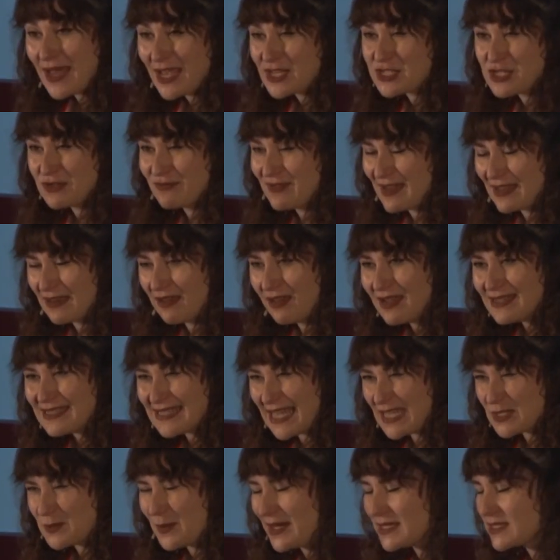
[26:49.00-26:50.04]
actually realise
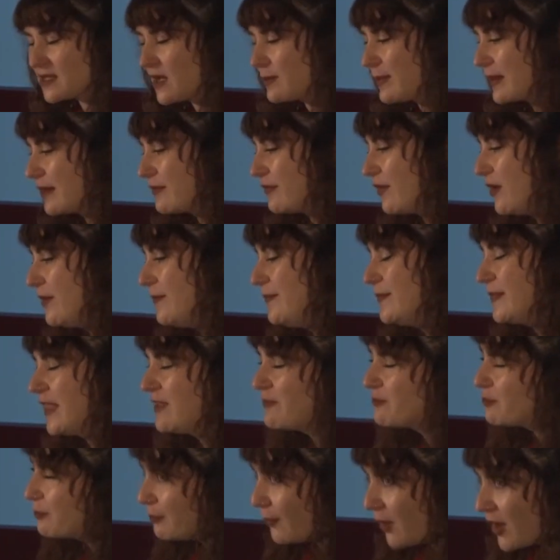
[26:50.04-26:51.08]
that's where it's coming from, they
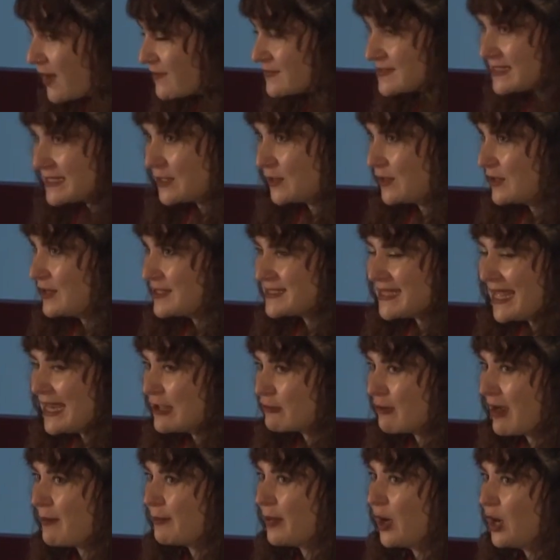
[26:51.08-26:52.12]
might have seen it on a
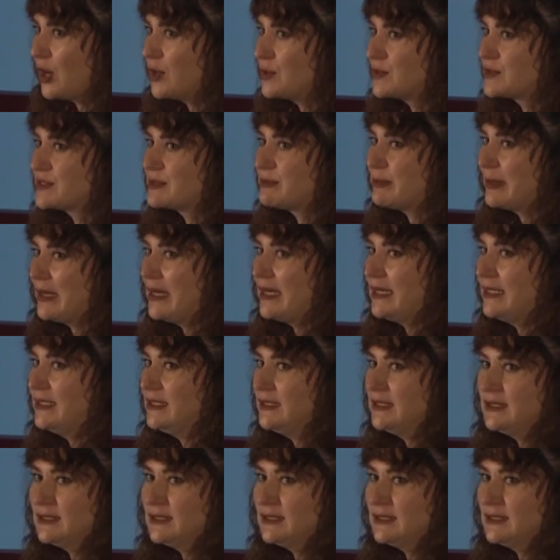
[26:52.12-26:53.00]
Telegram post, but